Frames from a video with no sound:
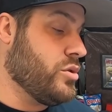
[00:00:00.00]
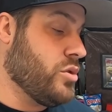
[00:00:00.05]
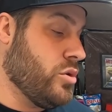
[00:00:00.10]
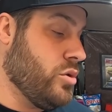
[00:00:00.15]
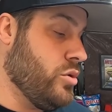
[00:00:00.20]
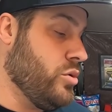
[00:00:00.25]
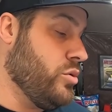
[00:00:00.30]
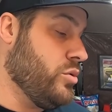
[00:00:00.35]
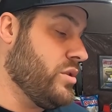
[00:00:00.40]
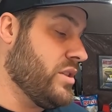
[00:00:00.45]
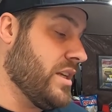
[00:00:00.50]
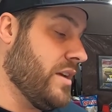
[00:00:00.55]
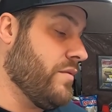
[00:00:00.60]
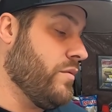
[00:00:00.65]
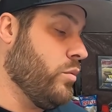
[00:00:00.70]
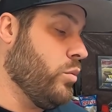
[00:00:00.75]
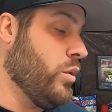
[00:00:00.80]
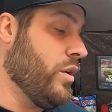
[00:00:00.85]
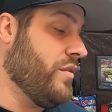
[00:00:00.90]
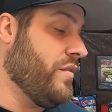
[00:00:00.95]
two
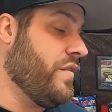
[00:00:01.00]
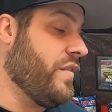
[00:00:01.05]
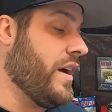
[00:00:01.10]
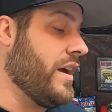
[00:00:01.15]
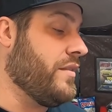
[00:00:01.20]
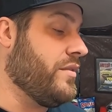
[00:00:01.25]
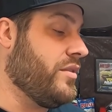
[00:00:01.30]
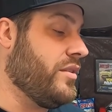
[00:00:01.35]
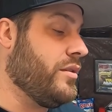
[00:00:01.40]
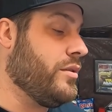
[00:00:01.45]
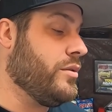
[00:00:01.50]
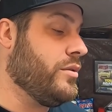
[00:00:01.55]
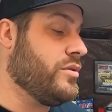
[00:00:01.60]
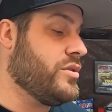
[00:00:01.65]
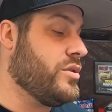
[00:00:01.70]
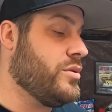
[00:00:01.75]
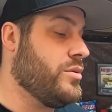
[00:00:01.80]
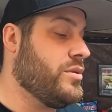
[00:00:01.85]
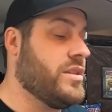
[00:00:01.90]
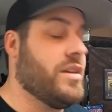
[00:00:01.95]
seven one five zero and
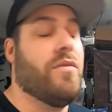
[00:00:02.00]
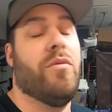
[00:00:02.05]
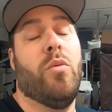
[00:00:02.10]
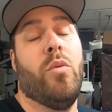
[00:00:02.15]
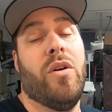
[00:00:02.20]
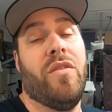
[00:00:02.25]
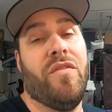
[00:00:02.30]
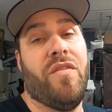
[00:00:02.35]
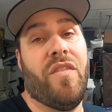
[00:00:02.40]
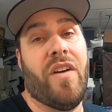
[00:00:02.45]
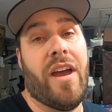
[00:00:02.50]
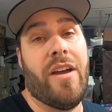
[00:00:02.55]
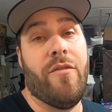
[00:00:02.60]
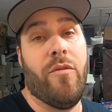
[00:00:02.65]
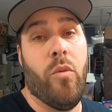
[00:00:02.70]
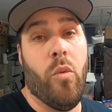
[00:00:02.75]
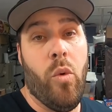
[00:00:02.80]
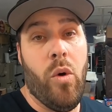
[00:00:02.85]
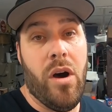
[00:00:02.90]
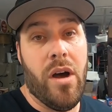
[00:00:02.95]
two seven one
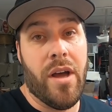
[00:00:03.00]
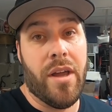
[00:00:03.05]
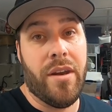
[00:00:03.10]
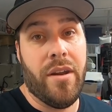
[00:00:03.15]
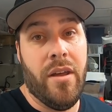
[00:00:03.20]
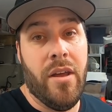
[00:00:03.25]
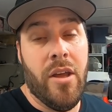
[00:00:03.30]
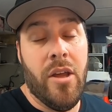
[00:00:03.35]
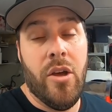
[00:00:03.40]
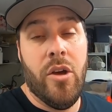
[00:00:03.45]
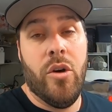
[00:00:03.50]
five one,